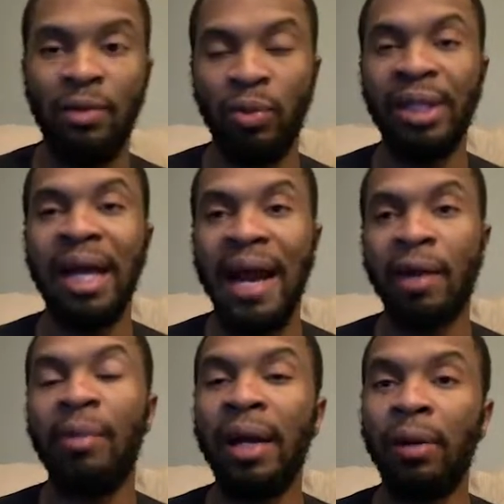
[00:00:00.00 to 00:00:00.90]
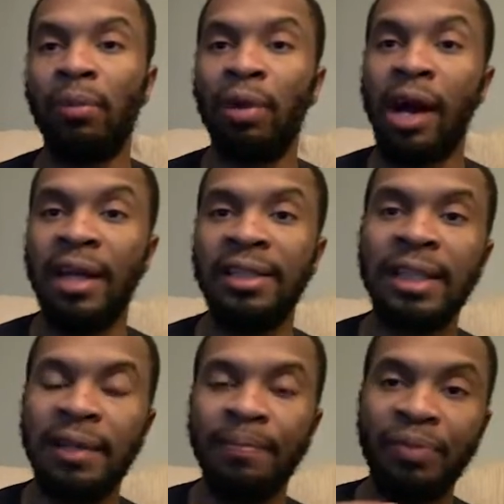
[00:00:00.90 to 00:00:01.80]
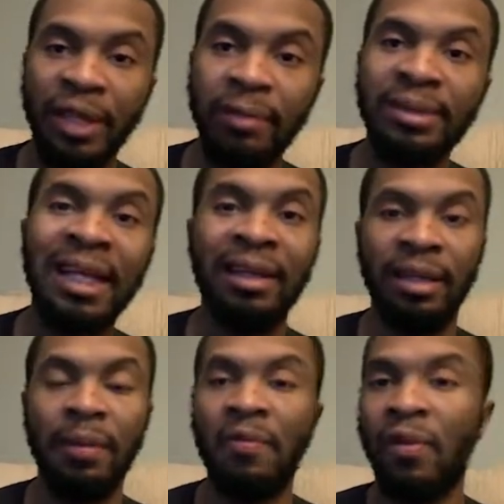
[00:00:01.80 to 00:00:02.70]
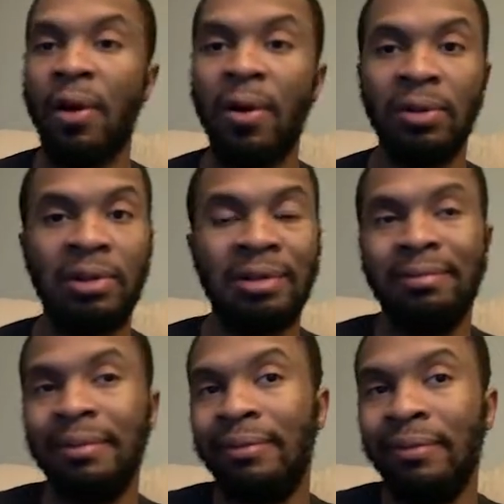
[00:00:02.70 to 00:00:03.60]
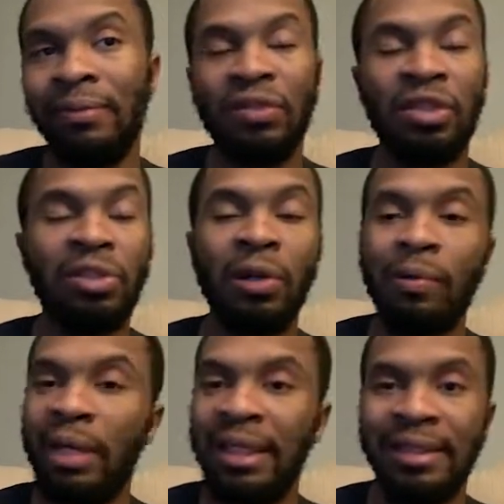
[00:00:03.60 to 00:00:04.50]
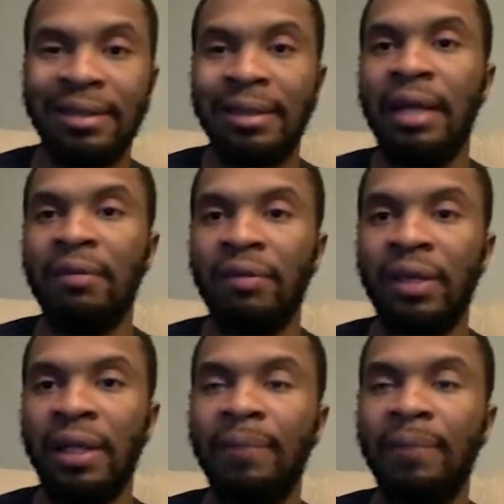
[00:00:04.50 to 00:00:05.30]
with acrobat on bronze helps that layup fall so much, it's not even funny.